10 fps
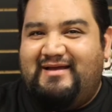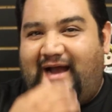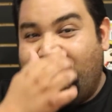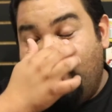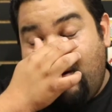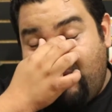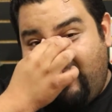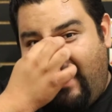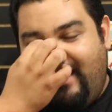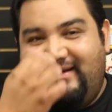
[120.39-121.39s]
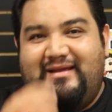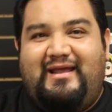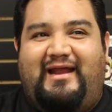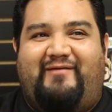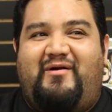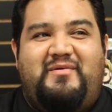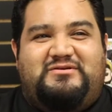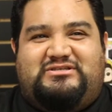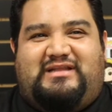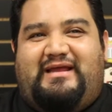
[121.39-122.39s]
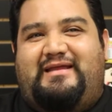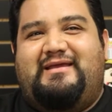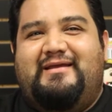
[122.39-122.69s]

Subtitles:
I remember that, and I remember just like